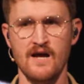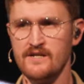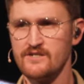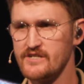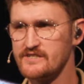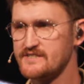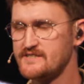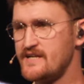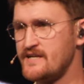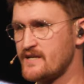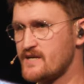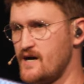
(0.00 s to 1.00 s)
Jesus
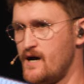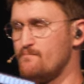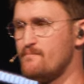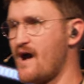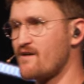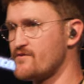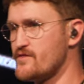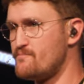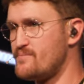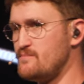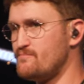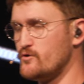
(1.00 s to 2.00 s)
didn't come back for the
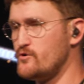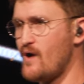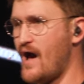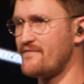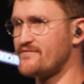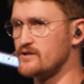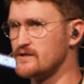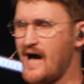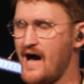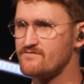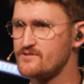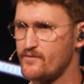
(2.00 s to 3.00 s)
people who had their
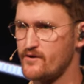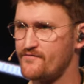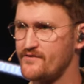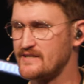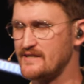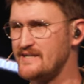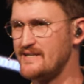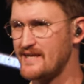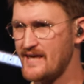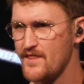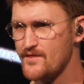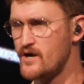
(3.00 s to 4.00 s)
lives perfectly
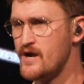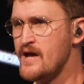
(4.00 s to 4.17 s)
together.